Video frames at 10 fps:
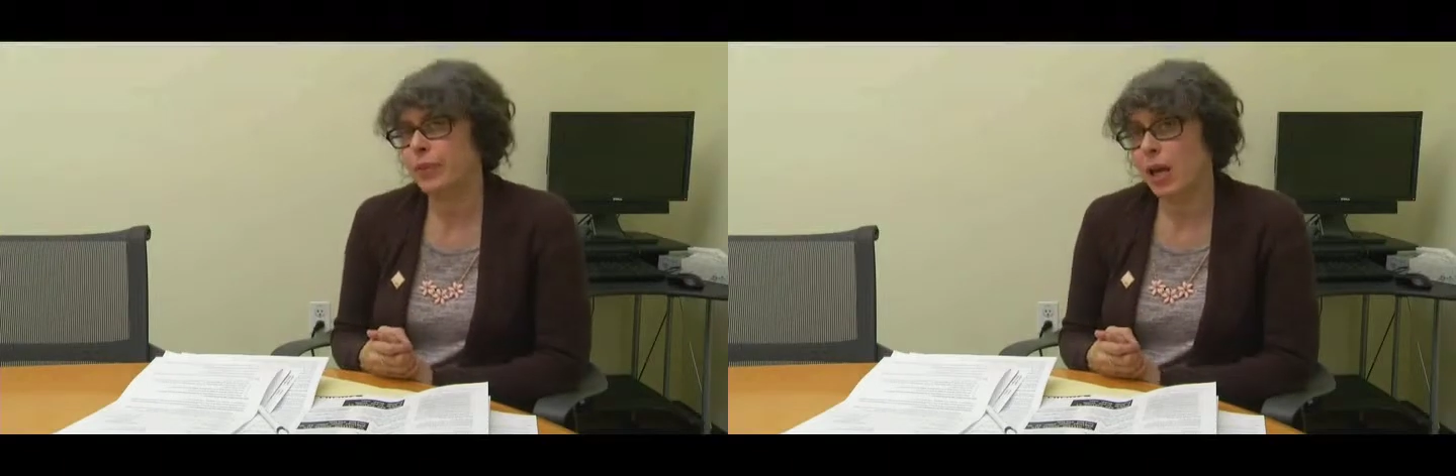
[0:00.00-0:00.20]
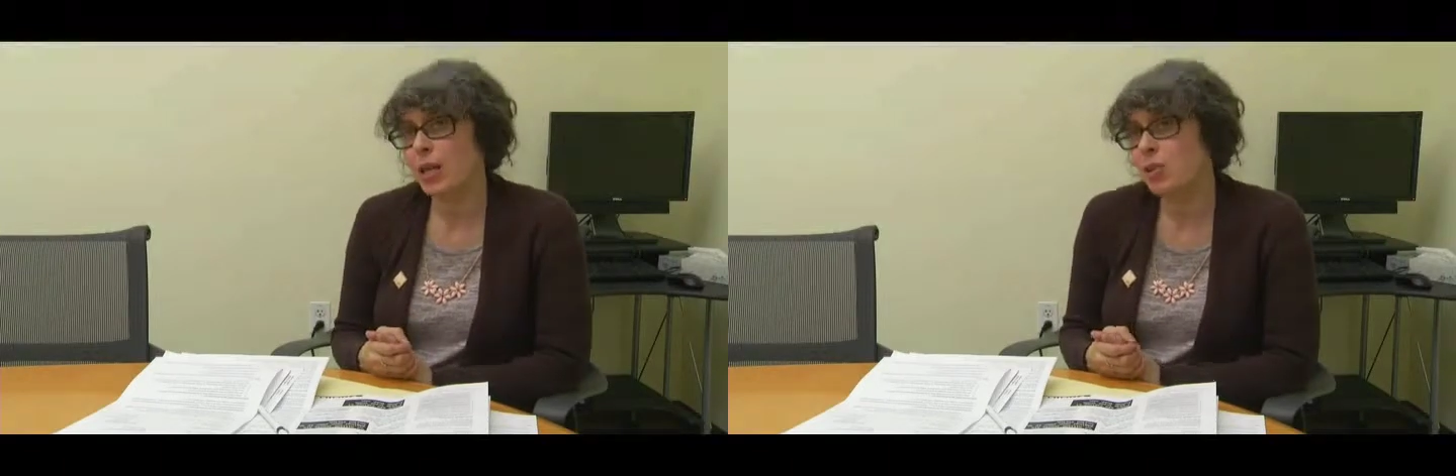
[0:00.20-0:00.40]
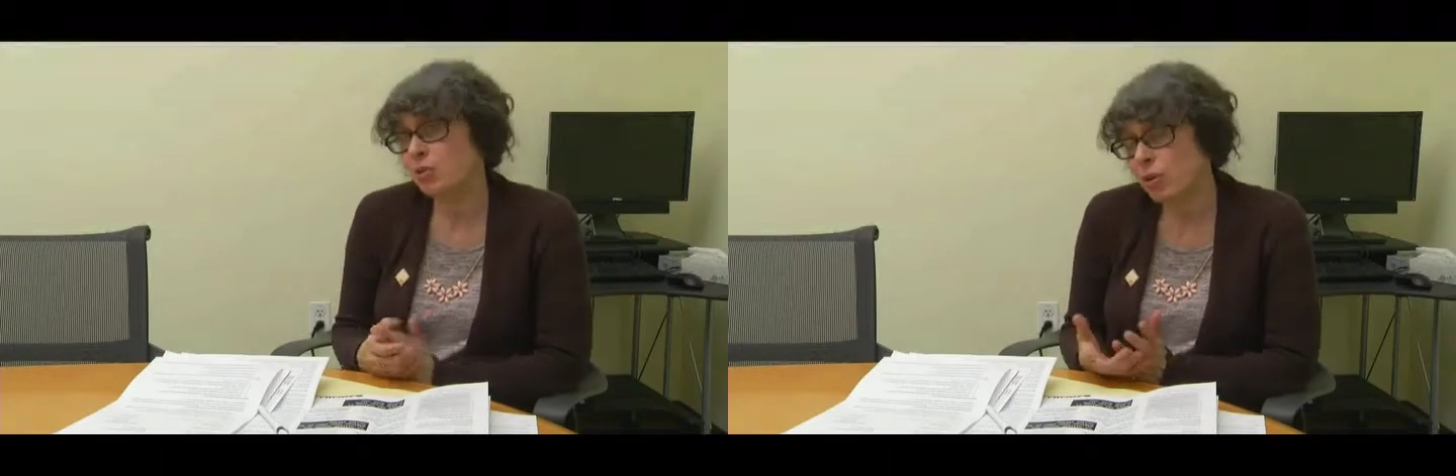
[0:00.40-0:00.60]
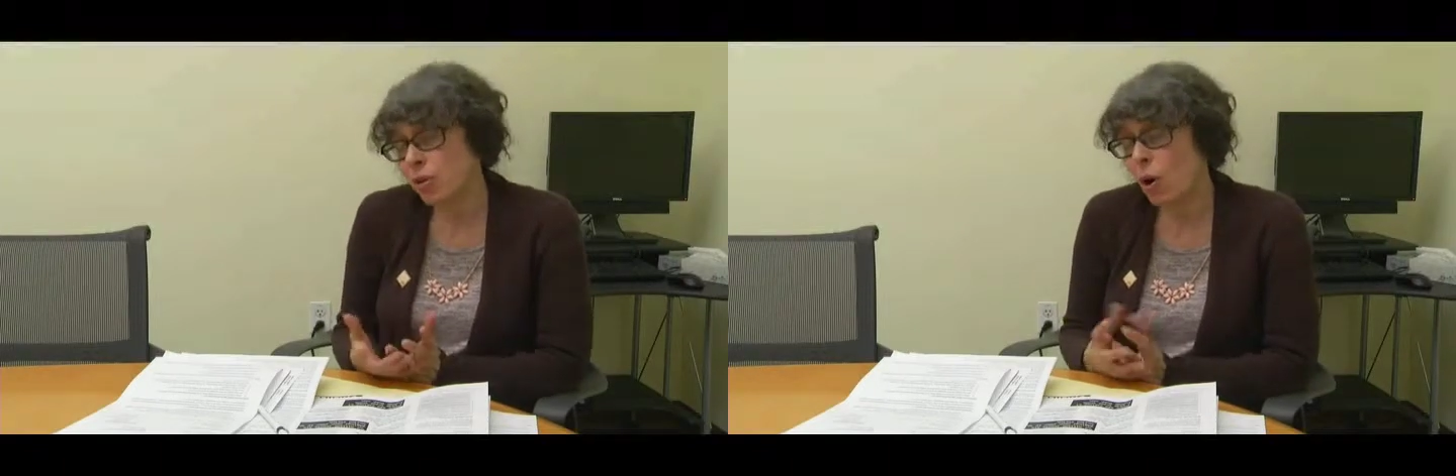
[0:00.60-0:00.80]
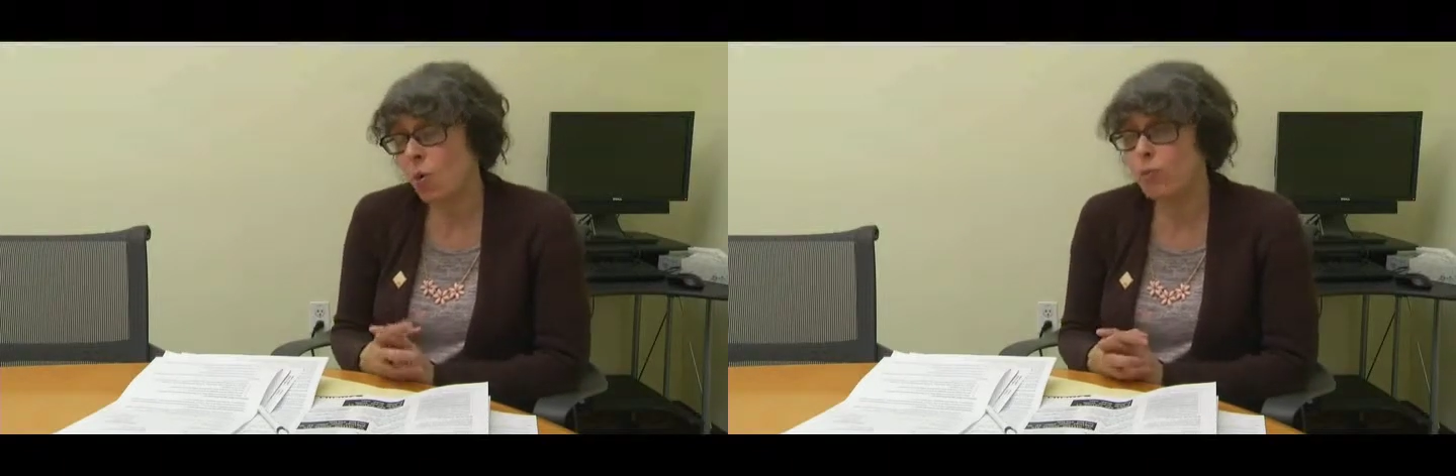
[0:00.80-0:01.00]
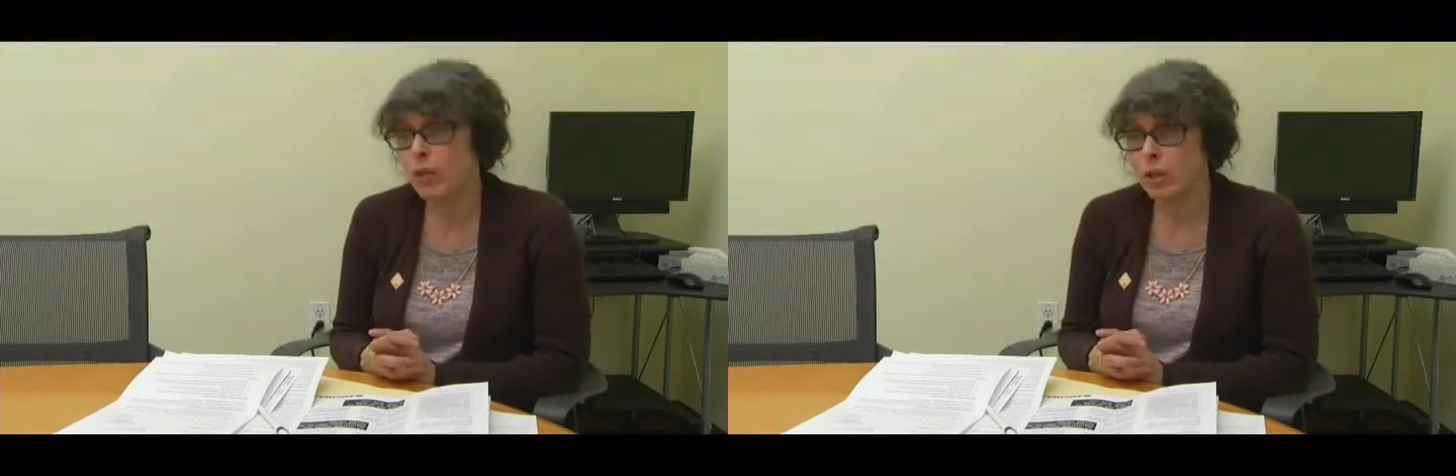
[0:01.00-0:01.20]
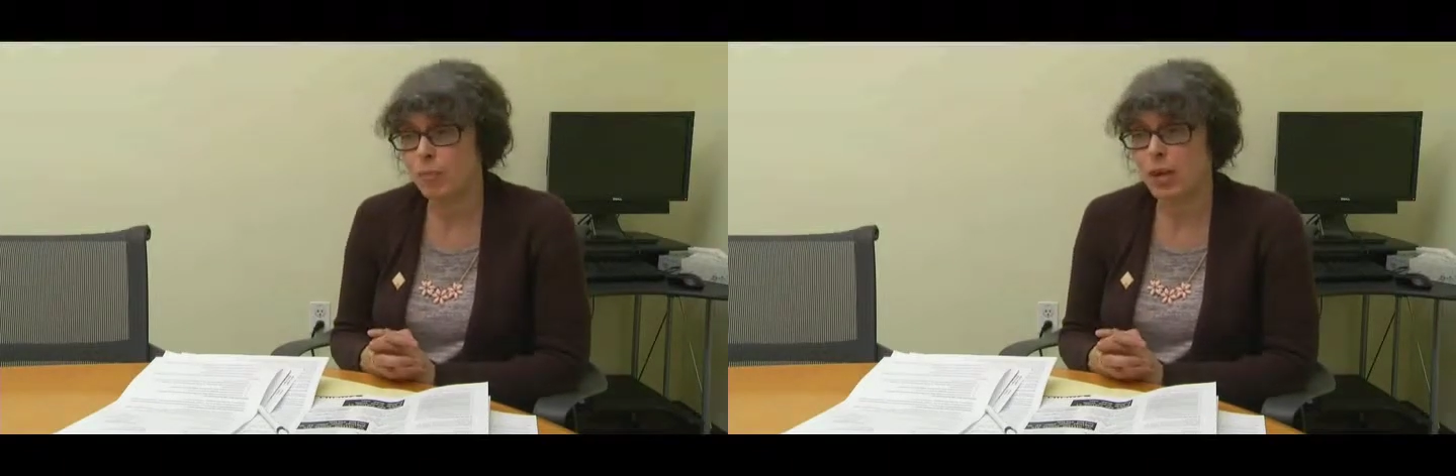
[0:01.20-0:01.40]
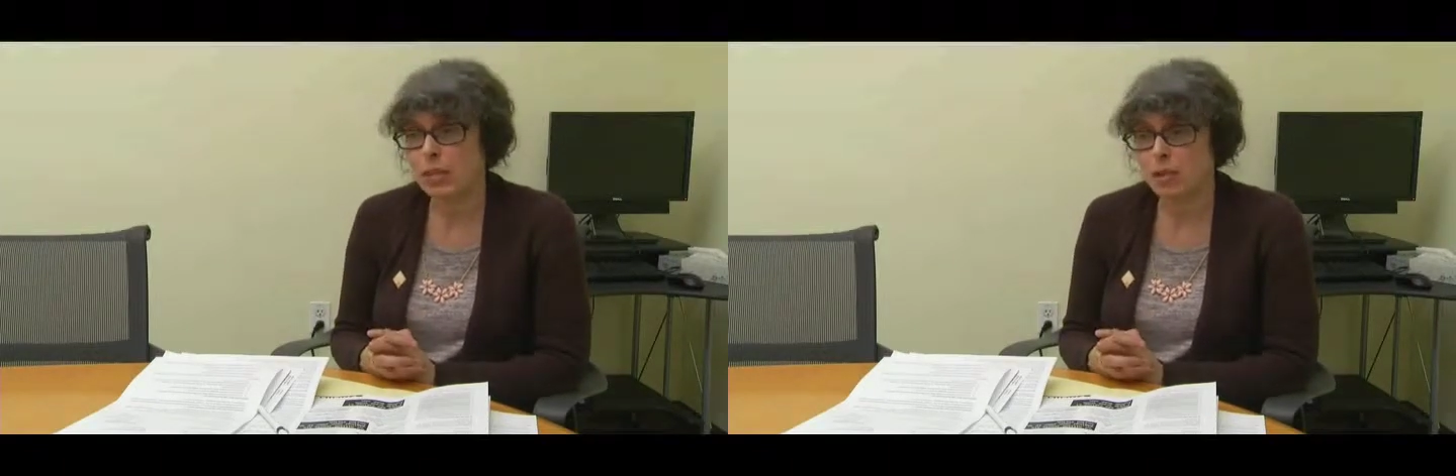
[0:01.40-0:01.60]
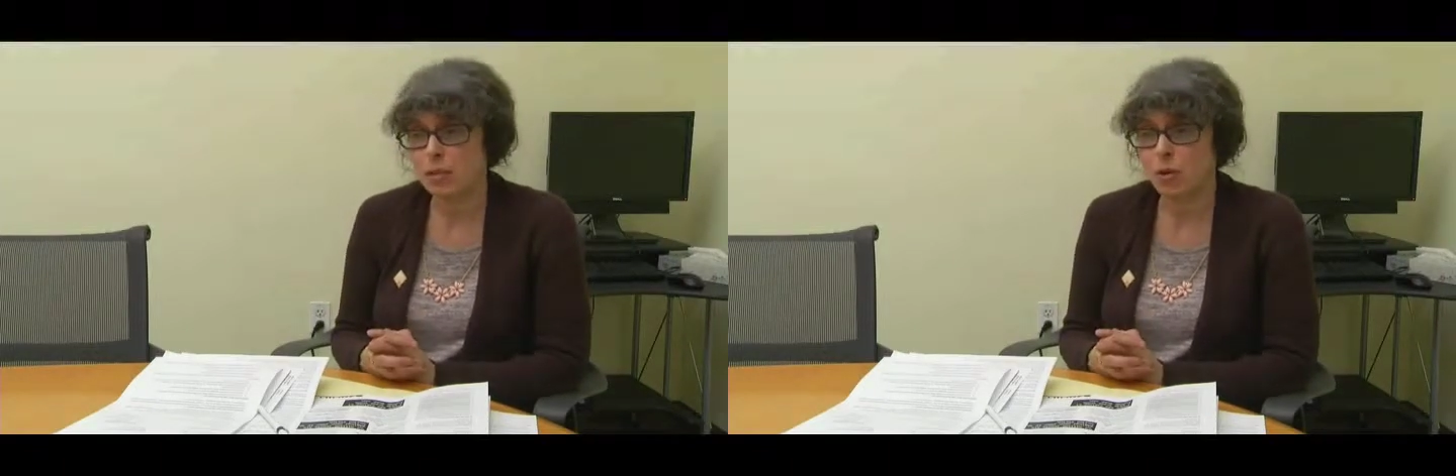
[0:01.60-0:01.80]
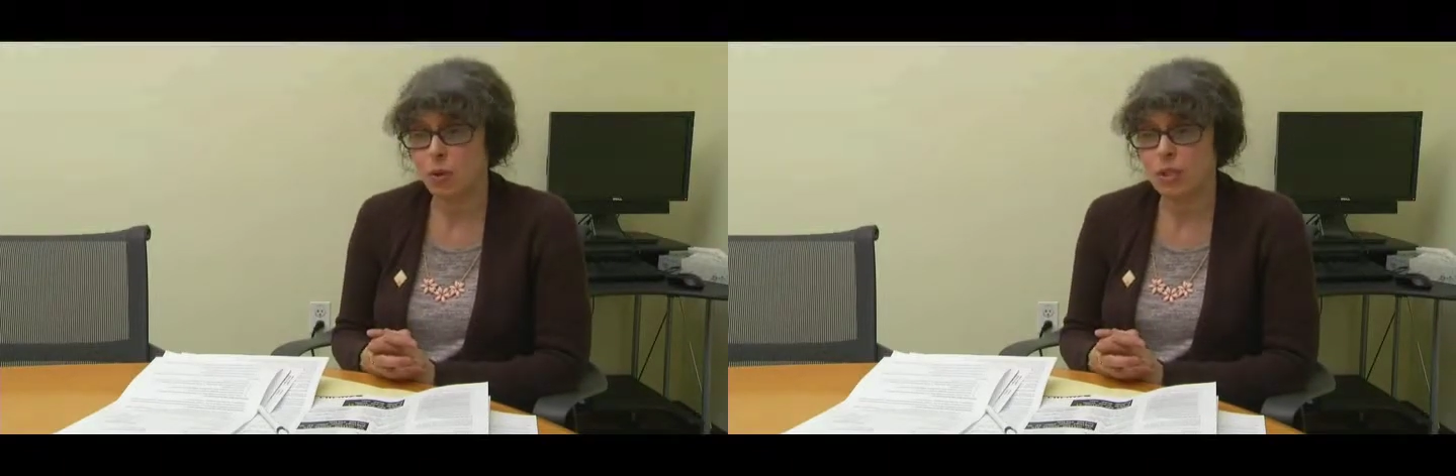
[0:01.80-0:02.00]
And you hope that it makes,
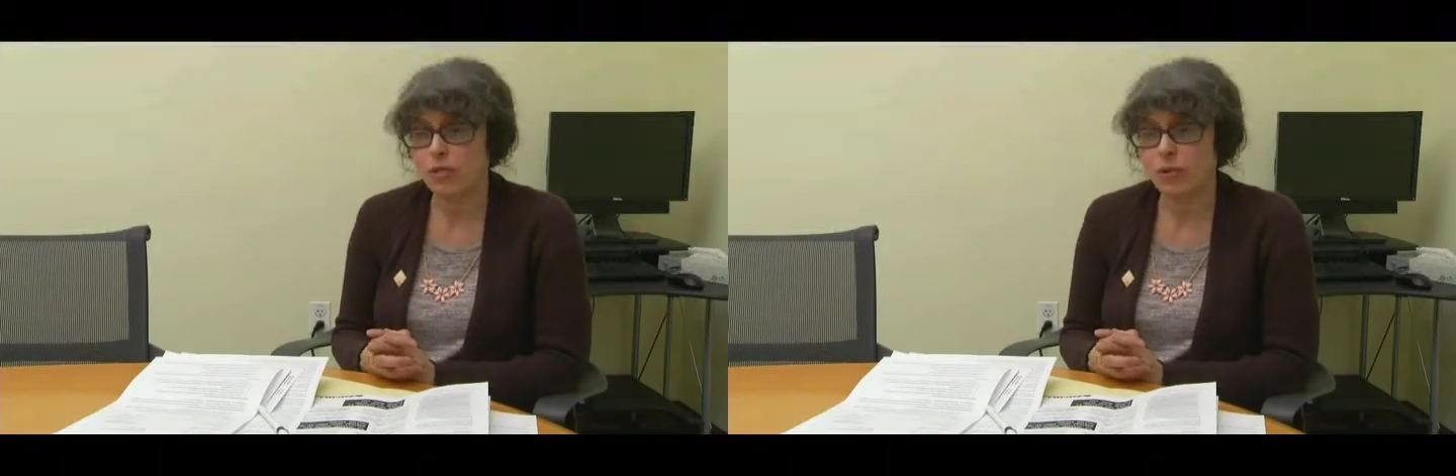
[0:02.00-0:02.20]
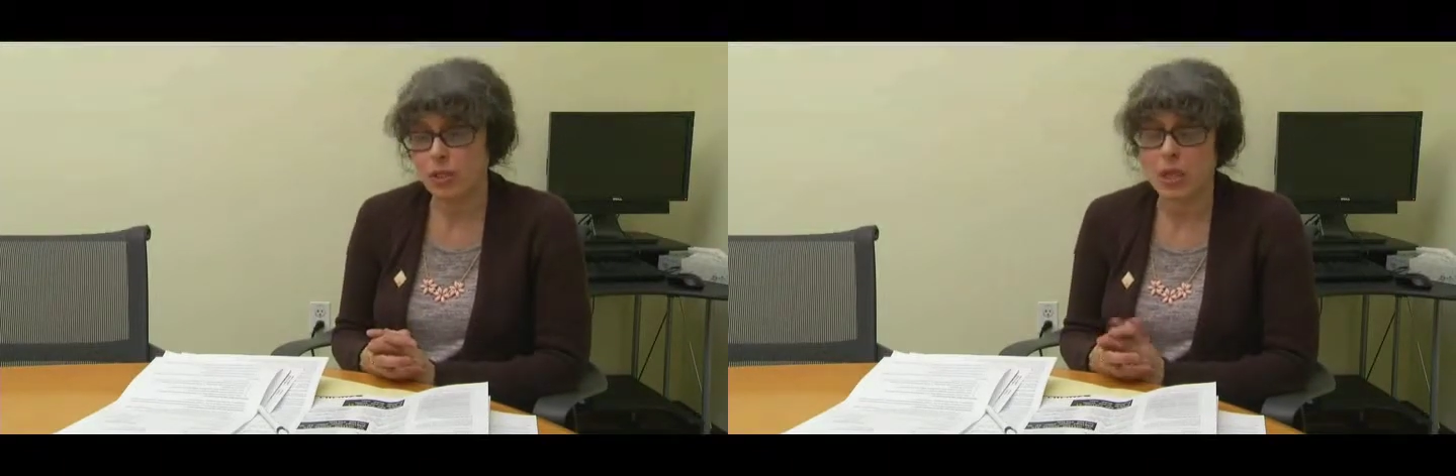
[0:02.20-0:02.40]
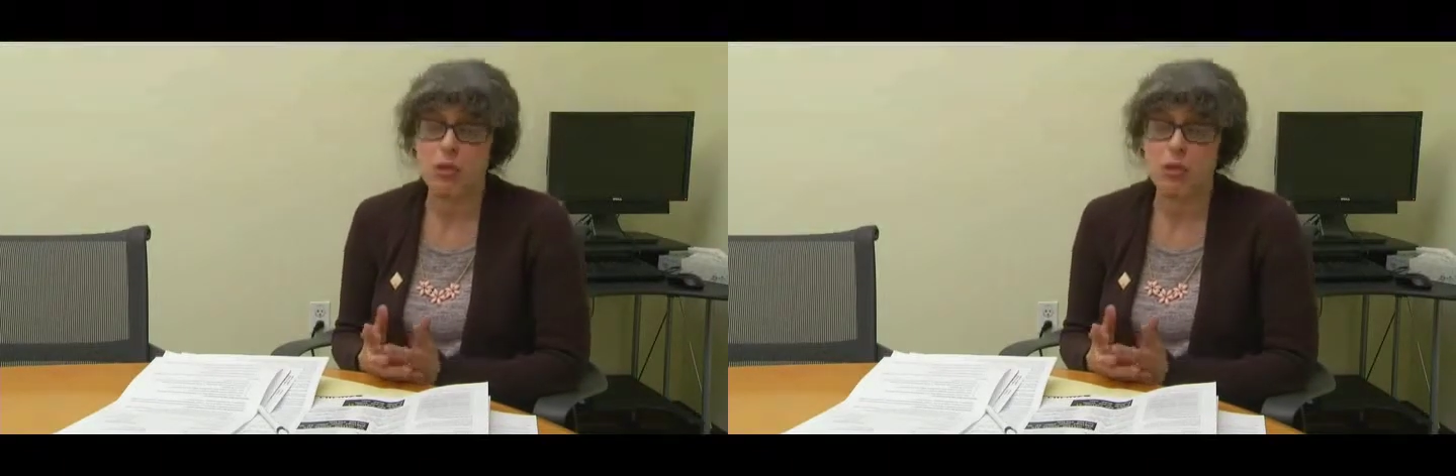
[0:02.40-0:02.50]
you know, a difference.